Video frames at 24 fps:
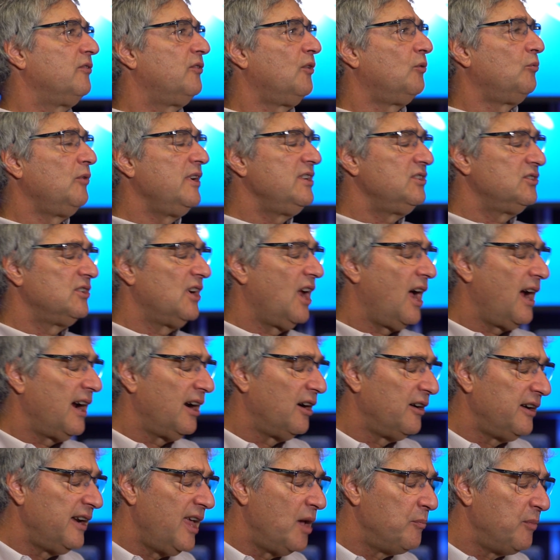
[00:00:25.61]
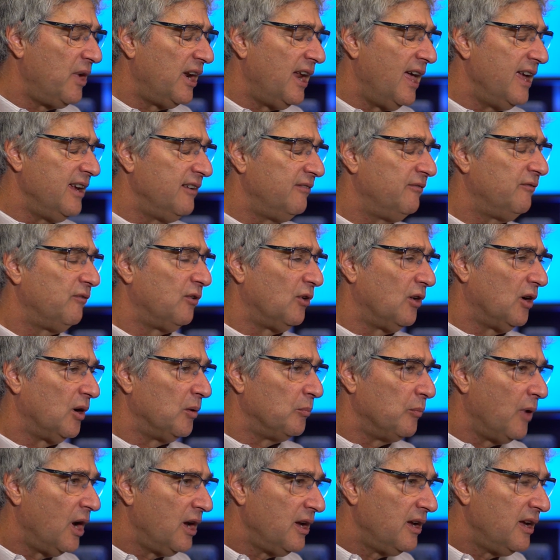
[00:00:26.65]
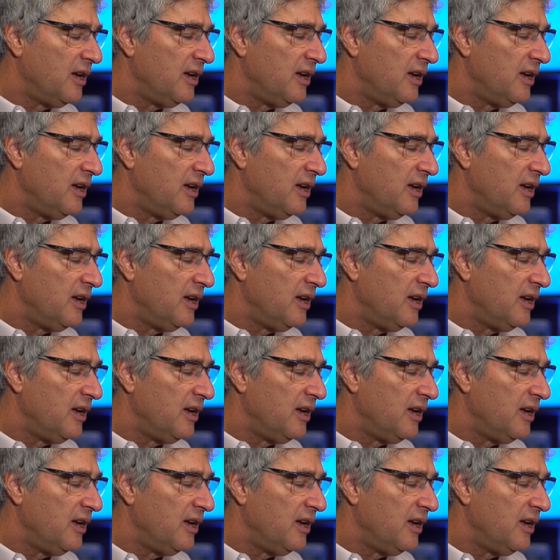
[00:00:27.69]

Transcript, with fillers: The reason to hire an M and A firm,